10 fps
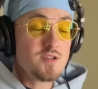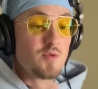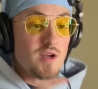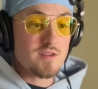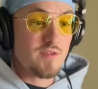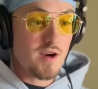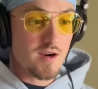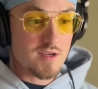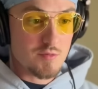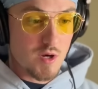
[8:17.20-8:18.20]
is why it's fire,
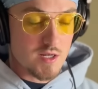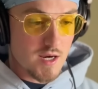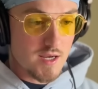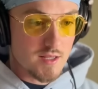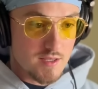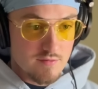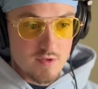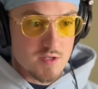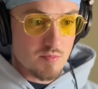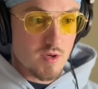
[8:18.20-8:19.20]
because watch, I can leave
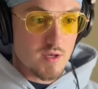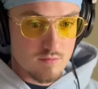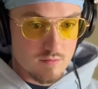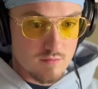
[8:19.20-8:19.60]
this playing.